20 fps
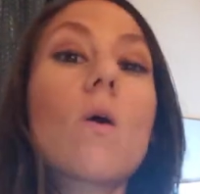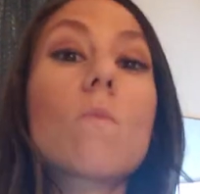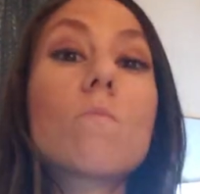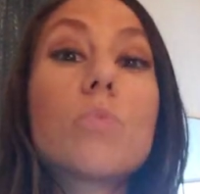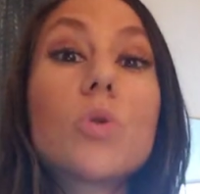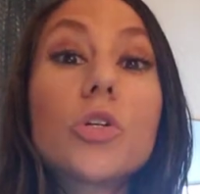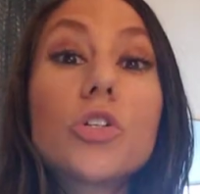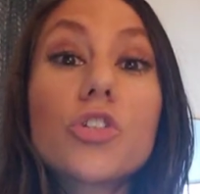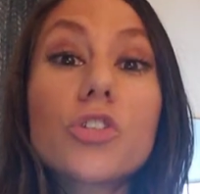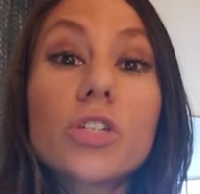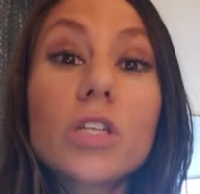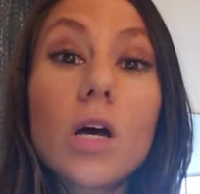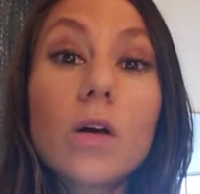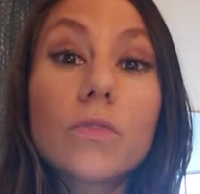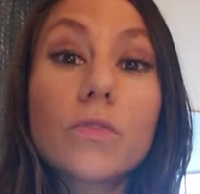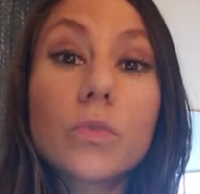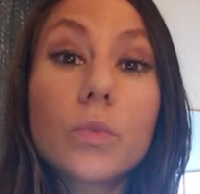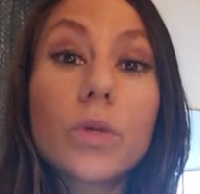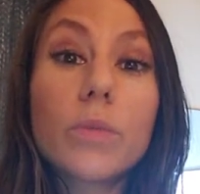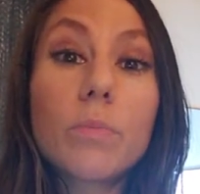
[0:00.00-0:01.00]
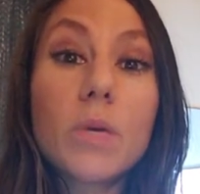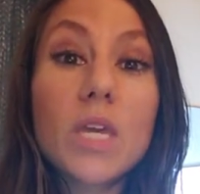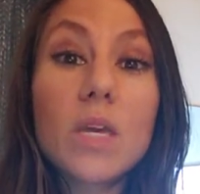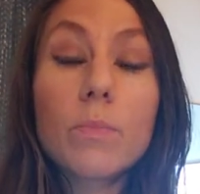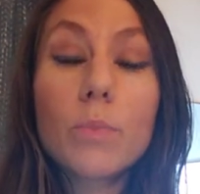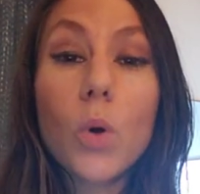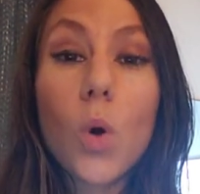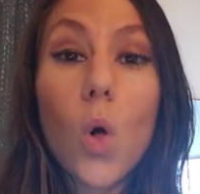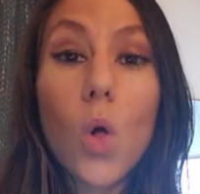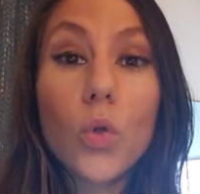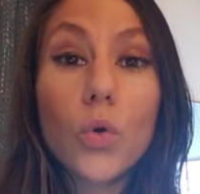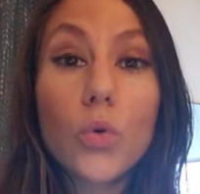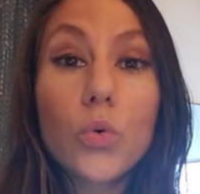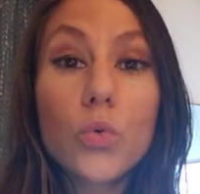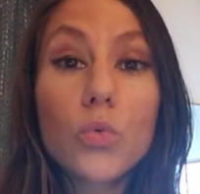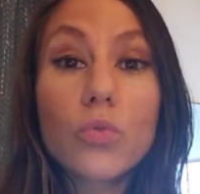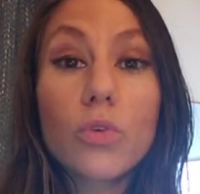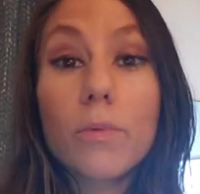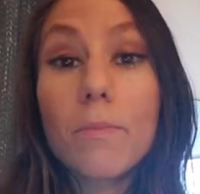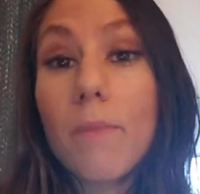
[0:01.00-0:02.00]
Put yourself with people
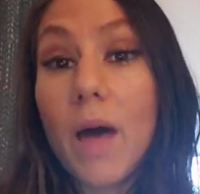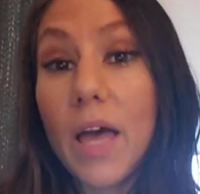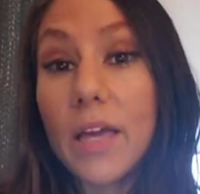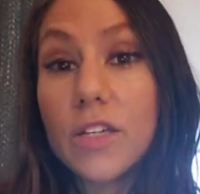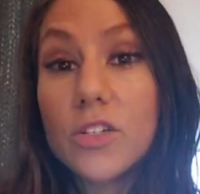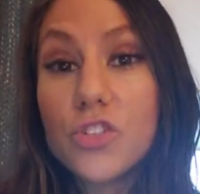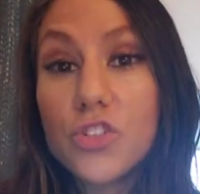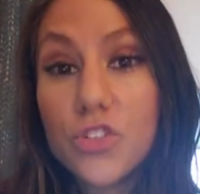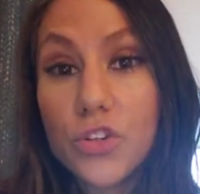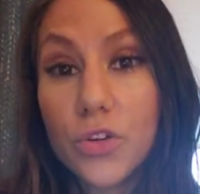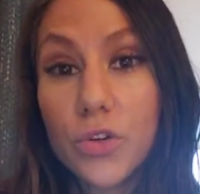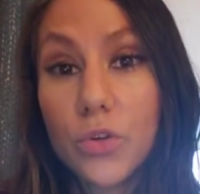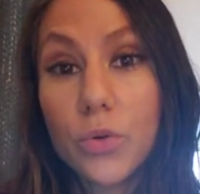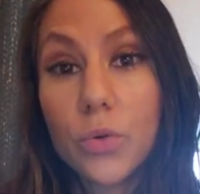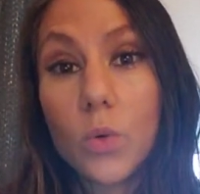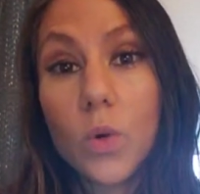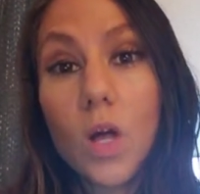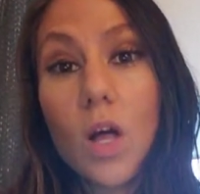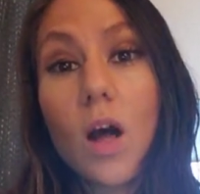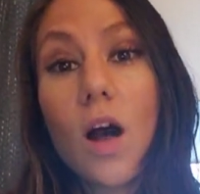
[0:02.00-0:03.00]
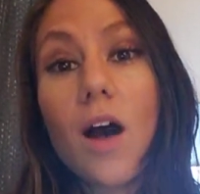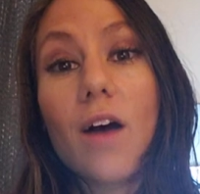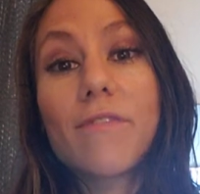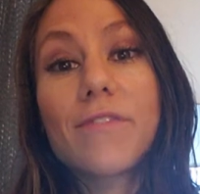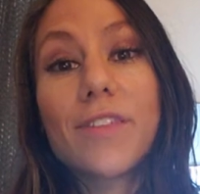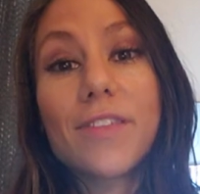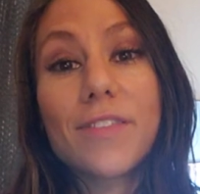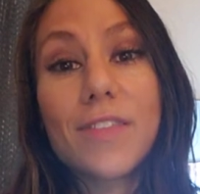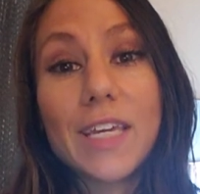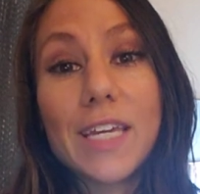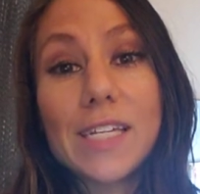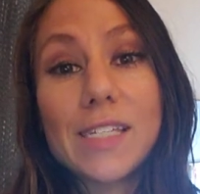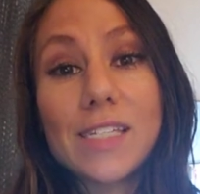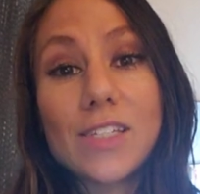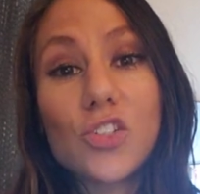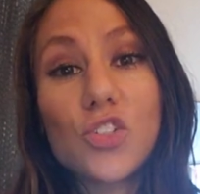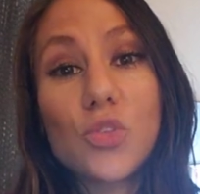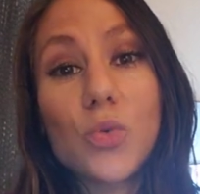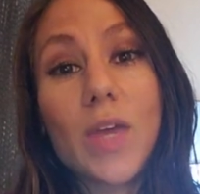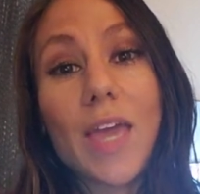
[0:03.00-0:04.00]
who remind you of the things
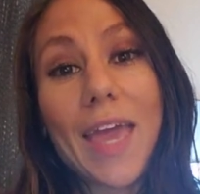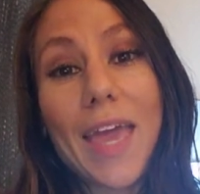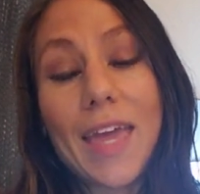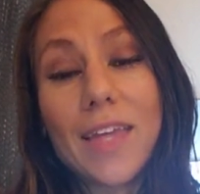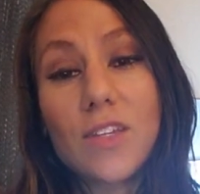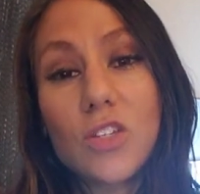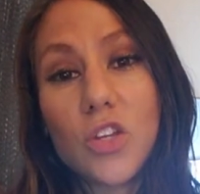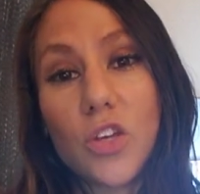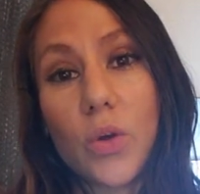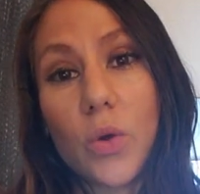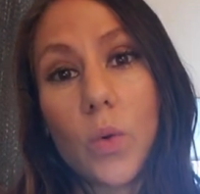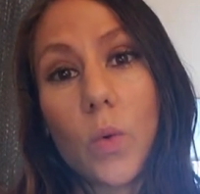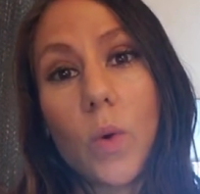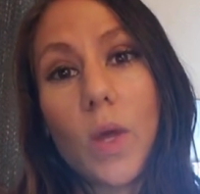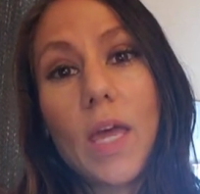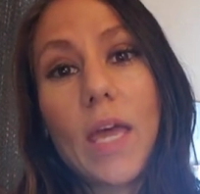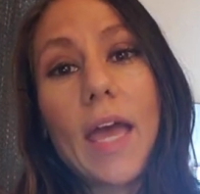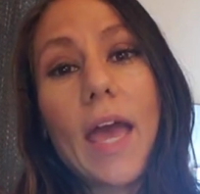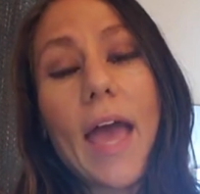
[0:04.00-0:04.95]
that you can do.